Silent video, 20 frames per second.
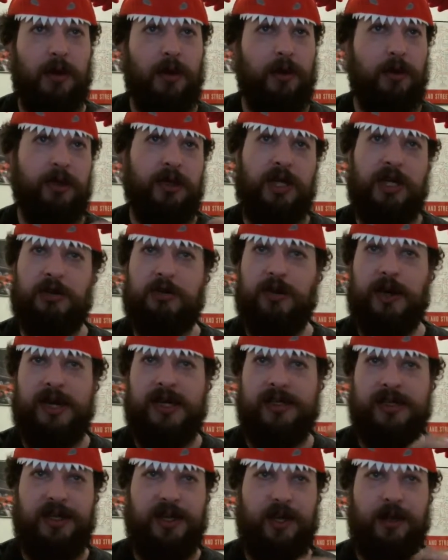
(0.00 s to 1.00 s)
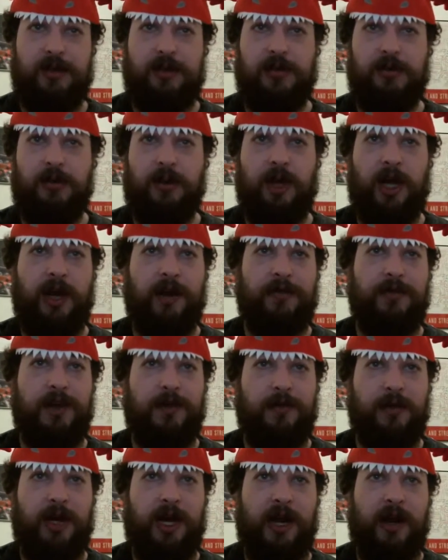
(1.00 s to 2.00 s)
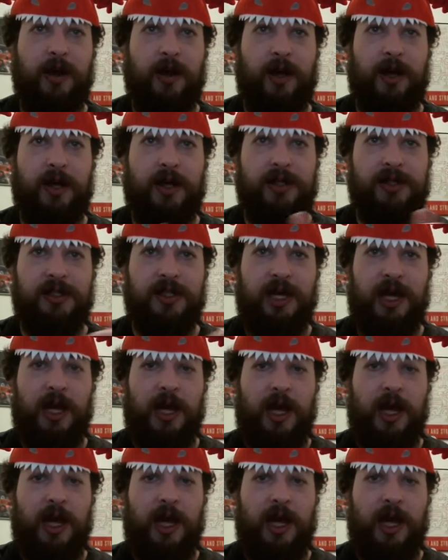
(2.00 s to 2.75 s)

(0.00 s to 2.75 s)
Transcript: can translate to a lot of different areas,